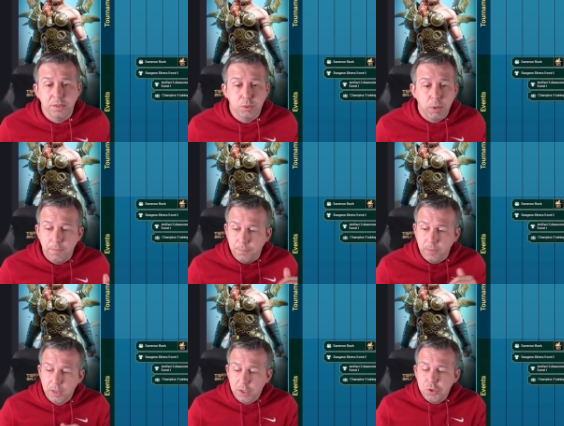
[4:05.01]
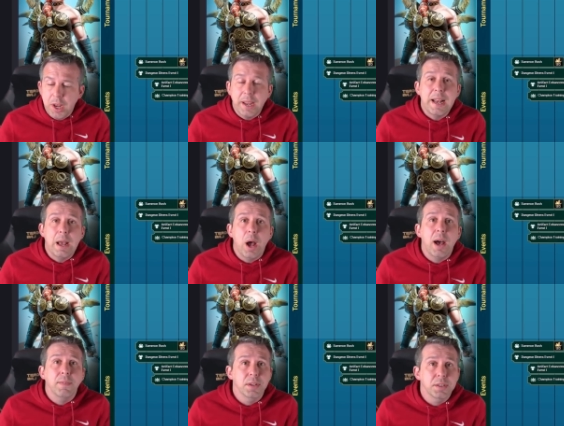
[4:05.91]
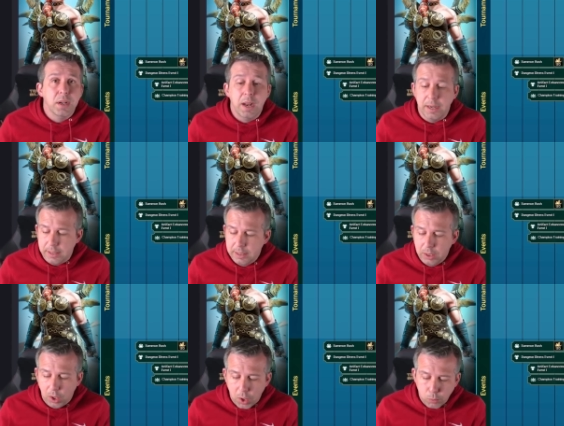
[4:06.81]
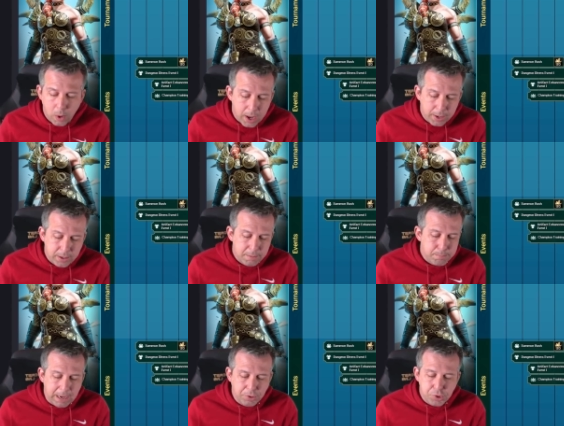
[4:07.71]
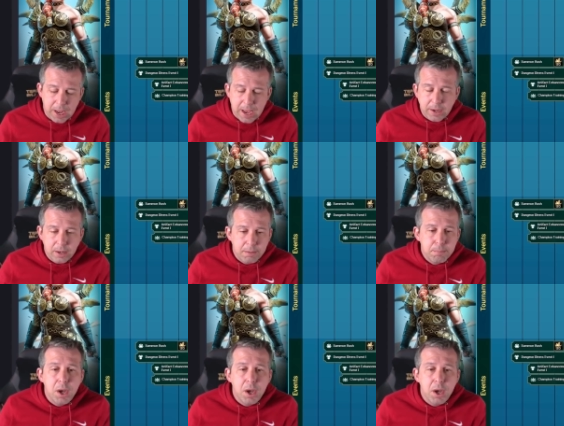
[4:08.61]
So it's worth checking out others like Odd One, MacJan,